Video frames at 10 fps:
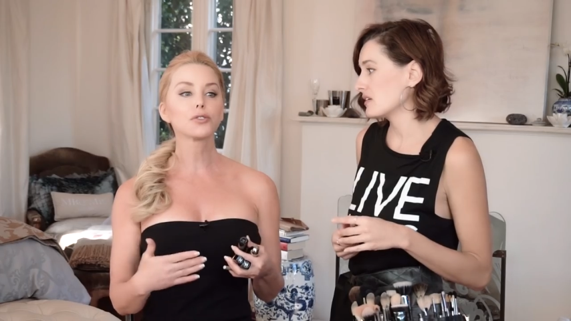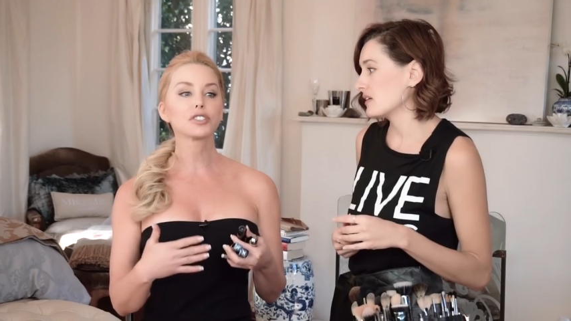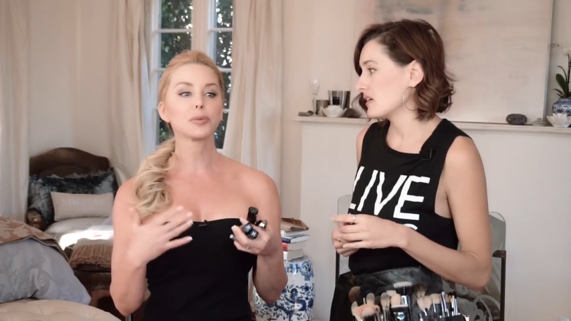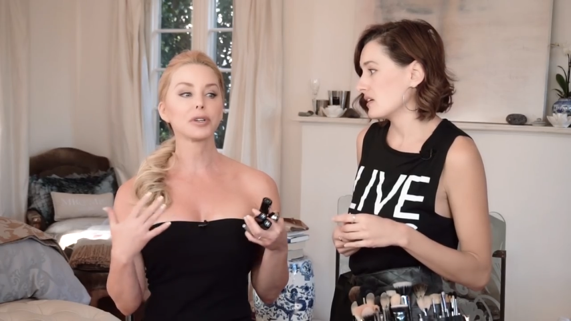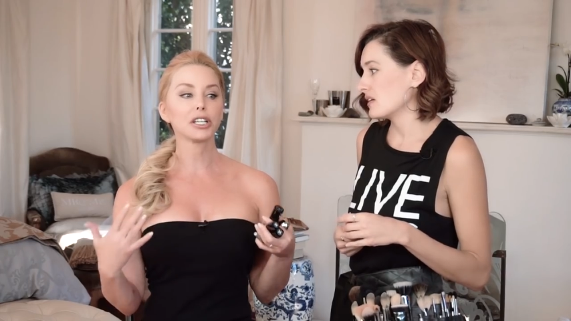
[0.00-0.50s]
Speaker 1: for
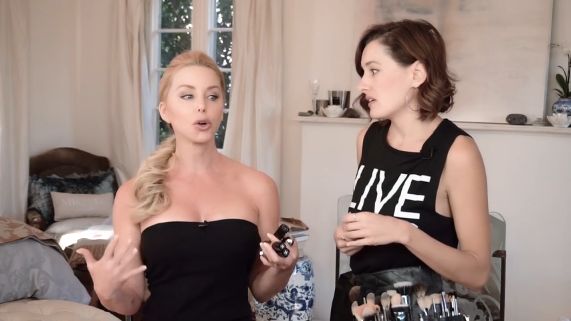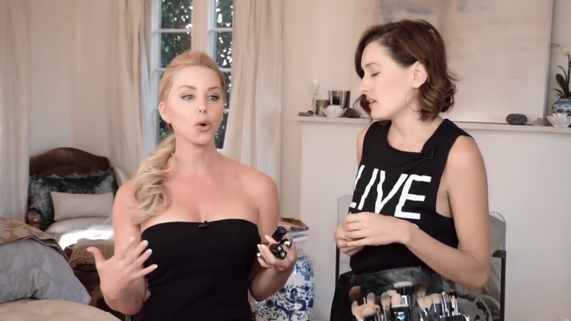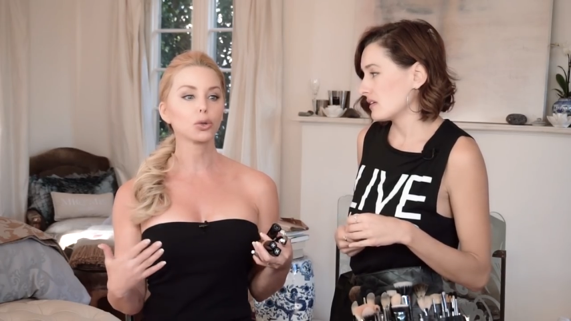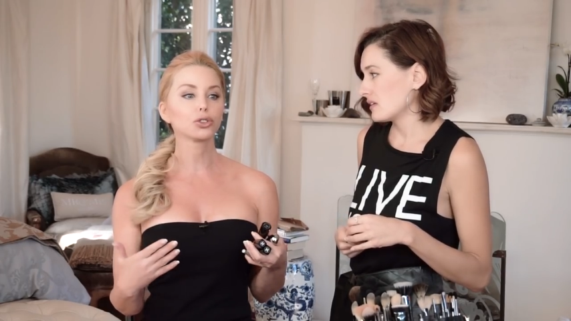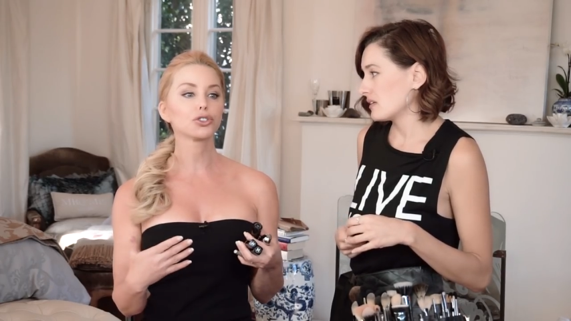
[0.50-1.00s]
somebody
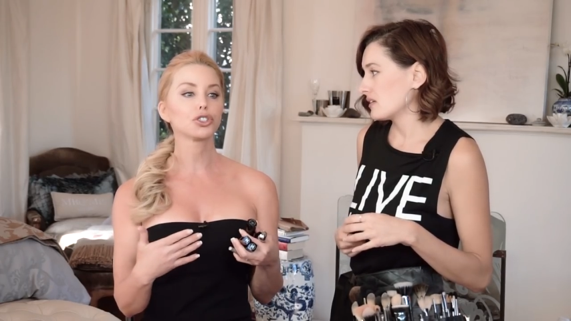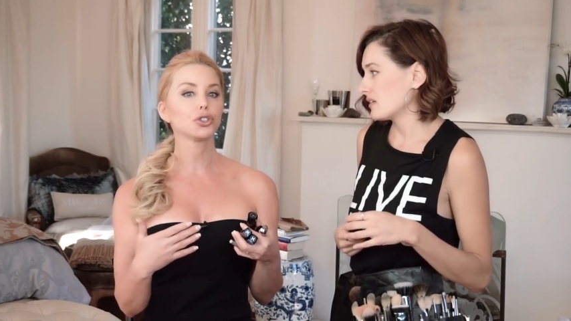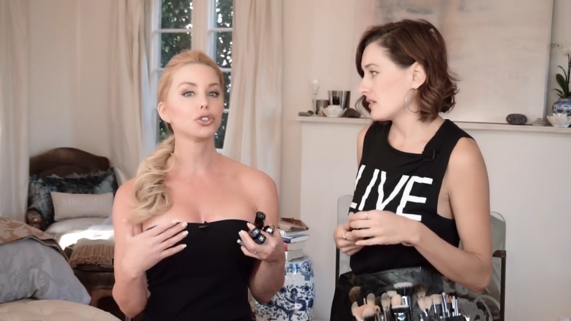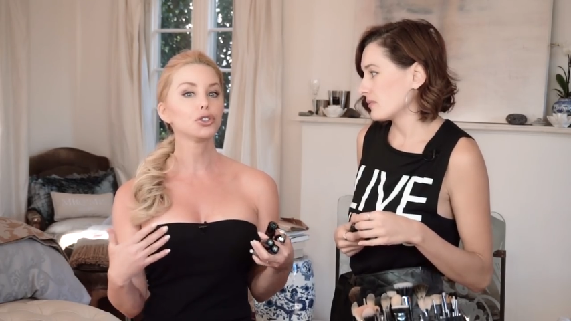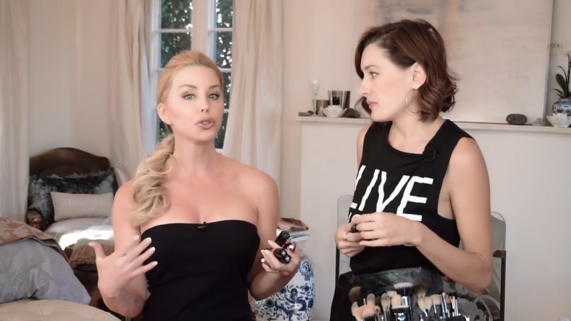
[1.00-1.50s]
older to
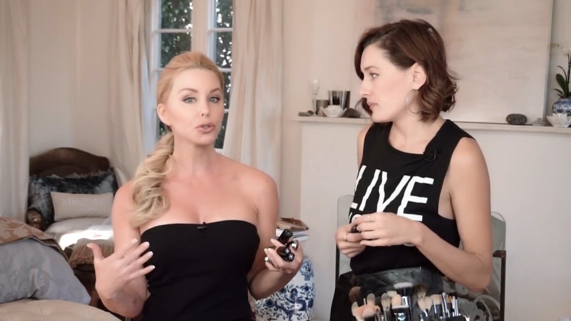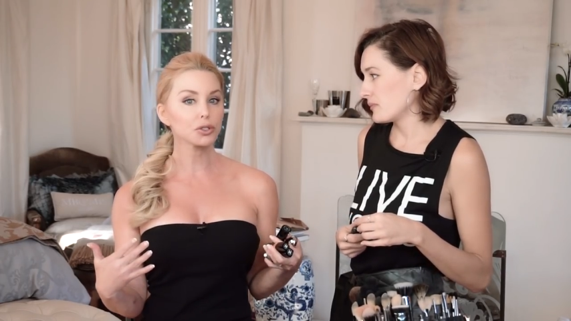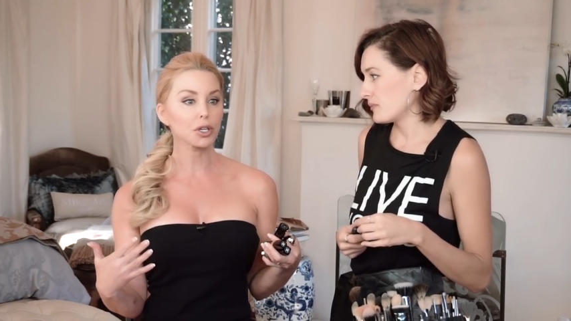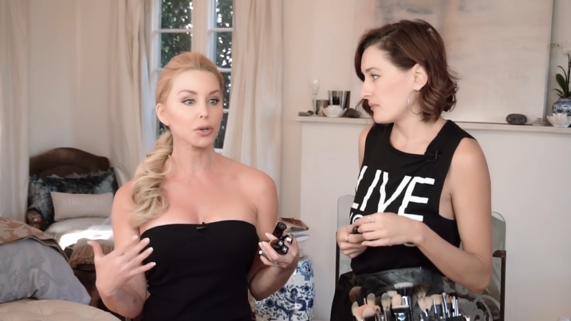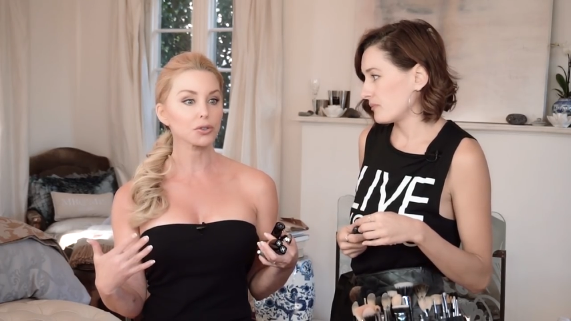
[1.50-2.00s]
use
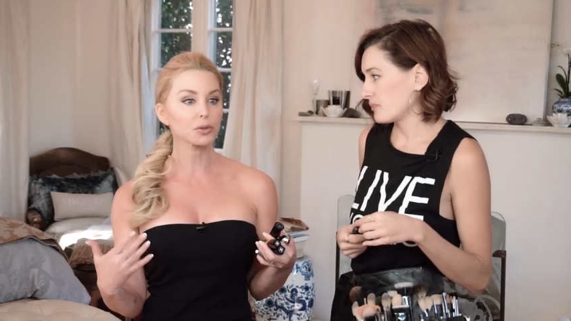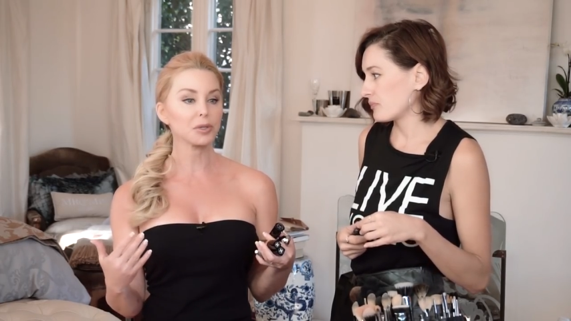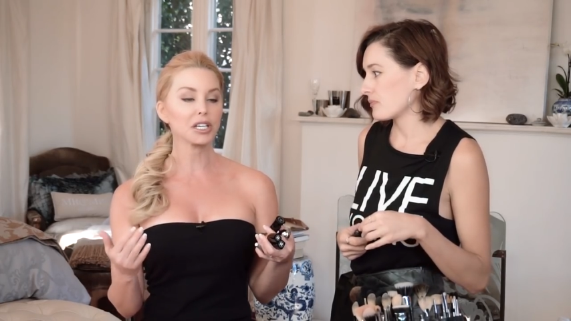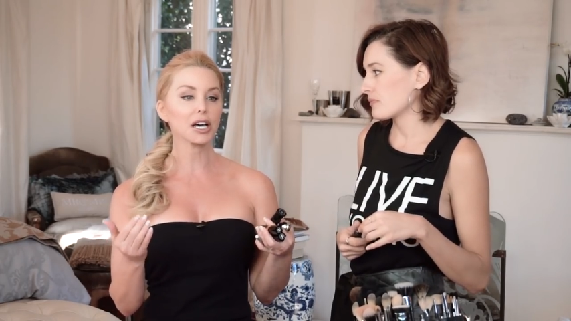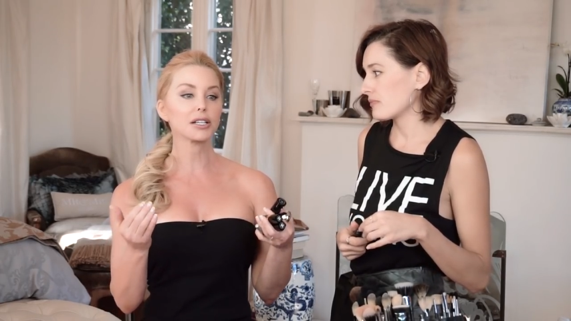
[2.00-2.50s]
those
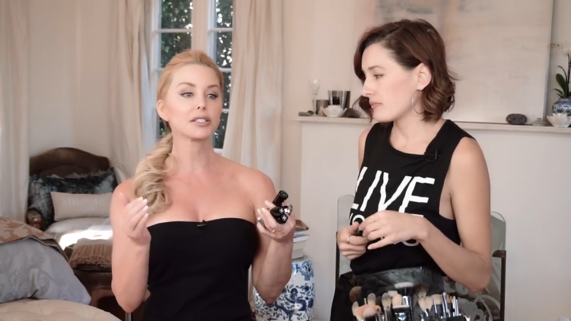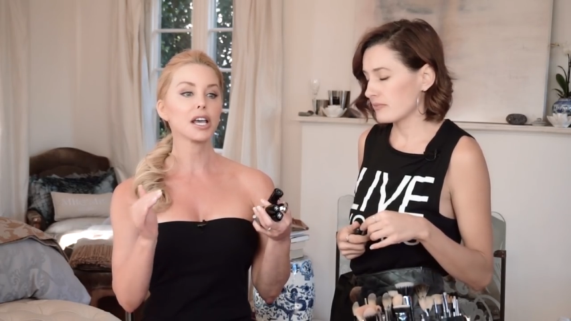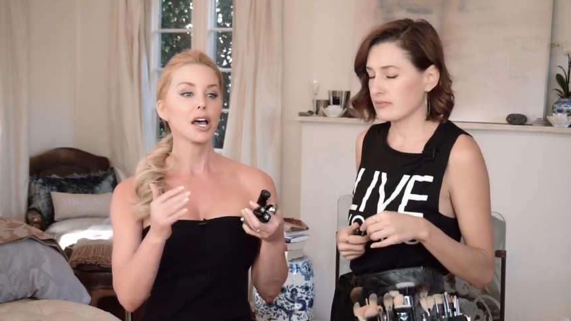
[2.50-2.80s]
because